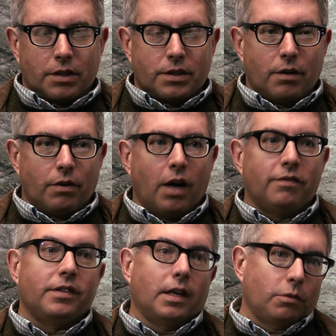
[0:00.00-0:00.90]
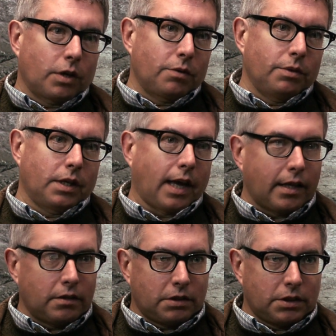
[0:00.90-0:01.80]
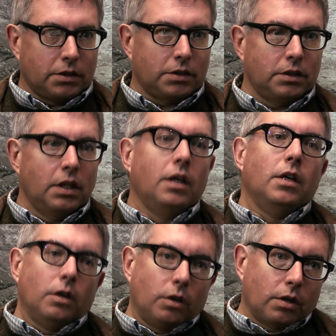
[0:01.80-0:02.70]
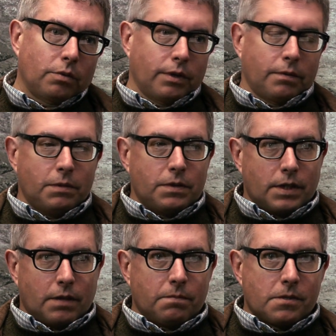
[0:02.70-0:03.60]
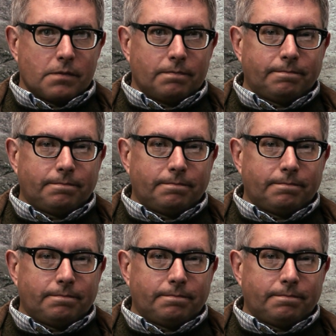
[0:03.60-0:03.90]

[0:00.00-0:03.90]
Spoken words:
So often I work with galleries or with museums.